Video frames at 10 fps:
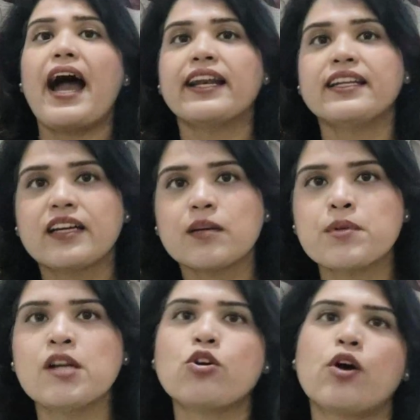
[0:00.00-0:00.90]
and
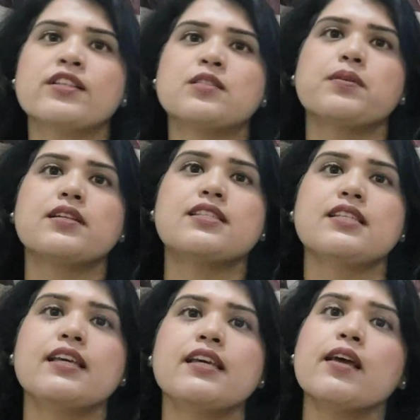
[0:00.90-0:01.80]
criminal
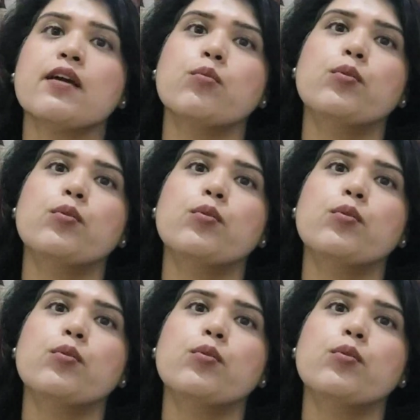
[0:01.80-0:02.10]
conspiracy